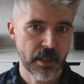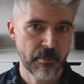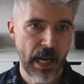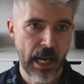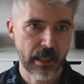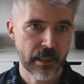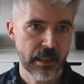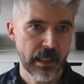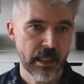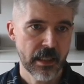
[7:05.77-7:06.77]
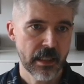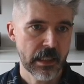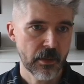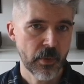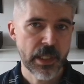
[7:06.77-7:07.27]
Mac,
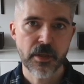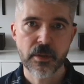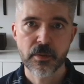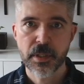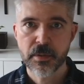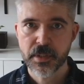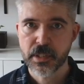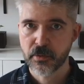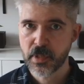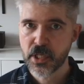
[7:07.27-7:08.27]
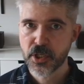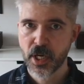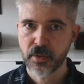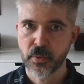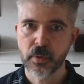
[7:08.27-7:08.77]
when you use the
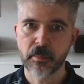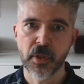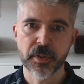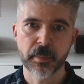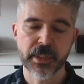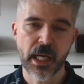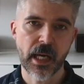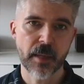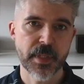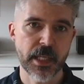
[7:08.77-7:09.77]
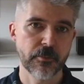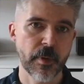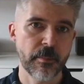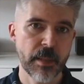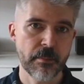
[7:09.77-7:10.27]
screenshot tool multiple times, it
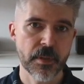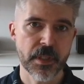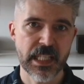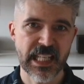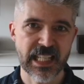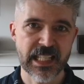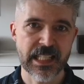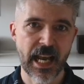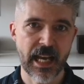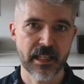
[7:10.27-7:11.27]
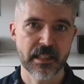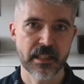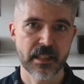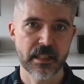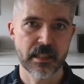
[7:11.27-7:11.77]
remembers the exact
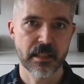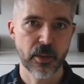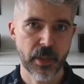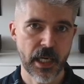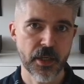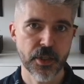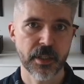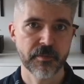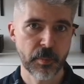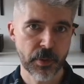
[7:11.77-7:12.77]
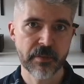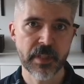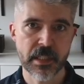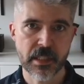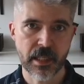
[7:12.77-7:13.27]
location of the
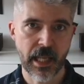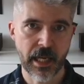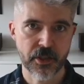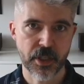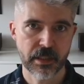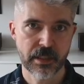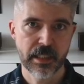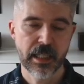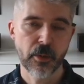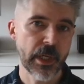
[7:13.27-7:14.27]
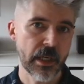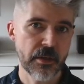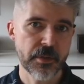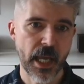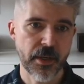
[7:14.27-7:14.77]
previous selection. We can
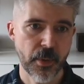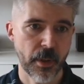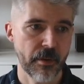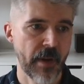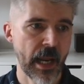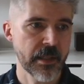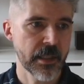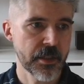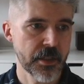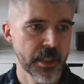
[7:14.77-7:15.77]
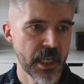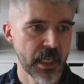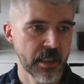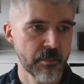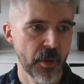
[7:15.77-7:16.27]
use that to our advantage to
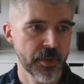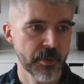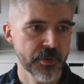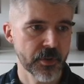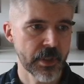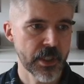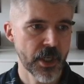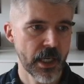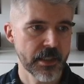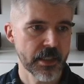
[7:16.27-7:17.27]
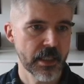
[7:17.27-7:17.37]
take multiple screenshots.